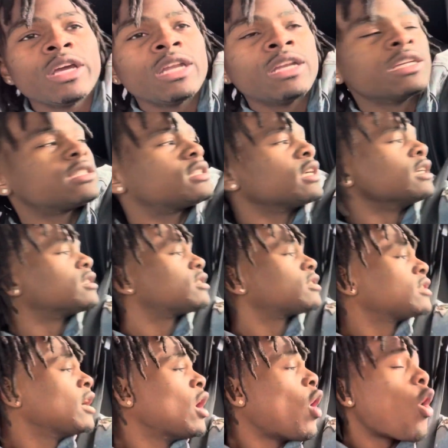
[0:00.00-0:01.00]
and it's
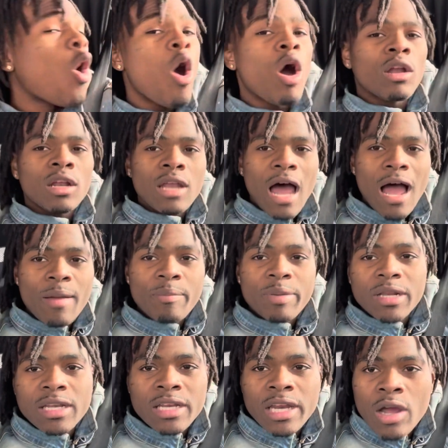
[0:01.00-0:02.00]
all the
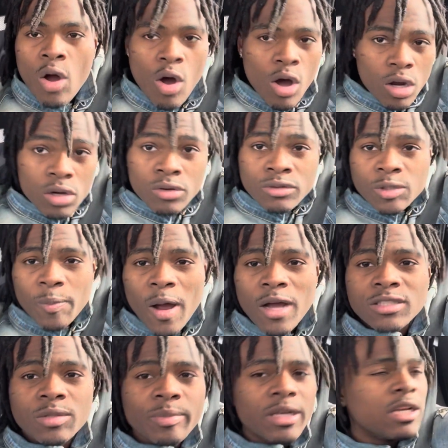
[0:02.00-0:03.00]
liability and all the
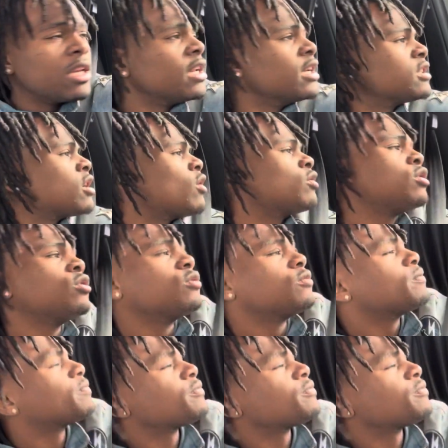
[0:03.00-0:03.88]
responsibility is on you,